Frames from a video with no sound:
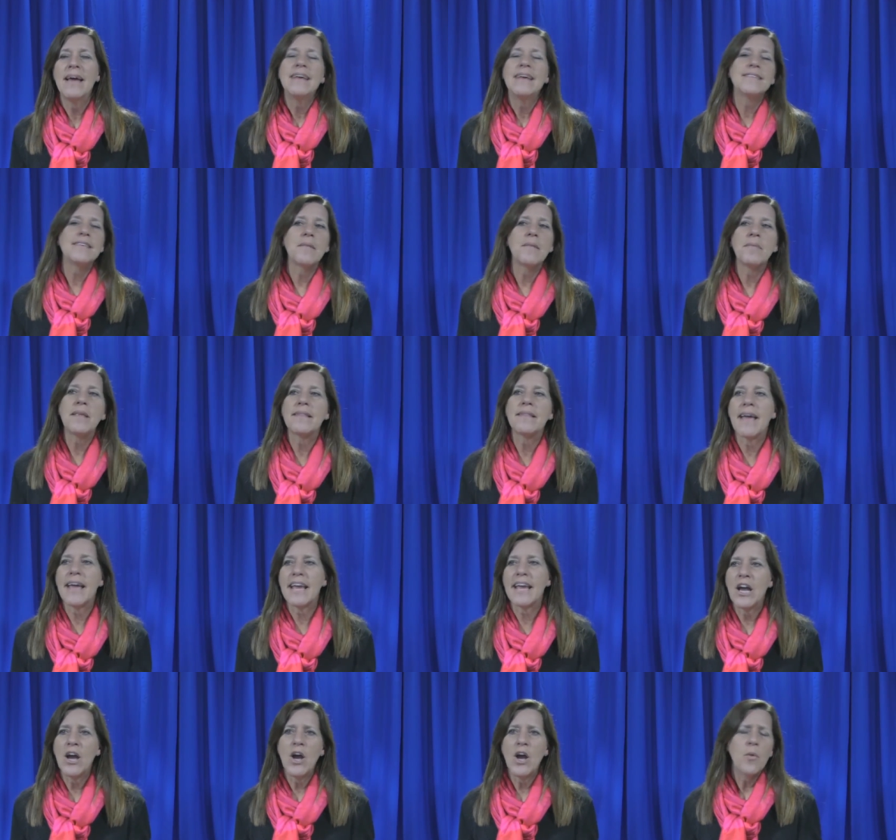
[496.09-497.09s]
Something
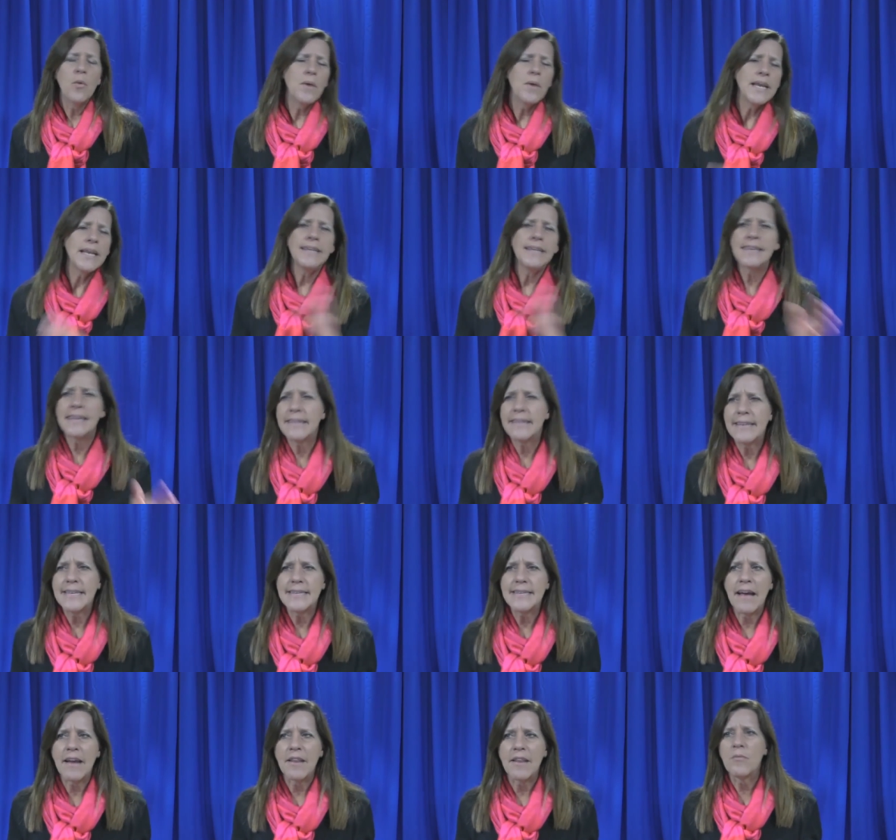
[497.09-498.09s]
like, "We need to get
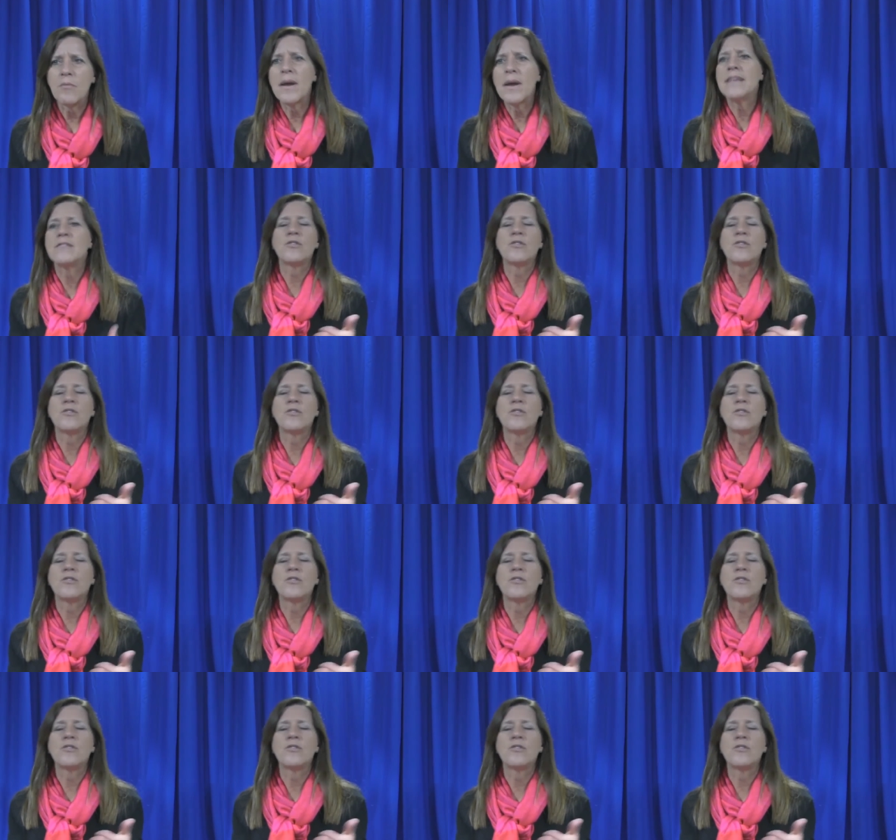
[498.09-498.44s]
these out of the way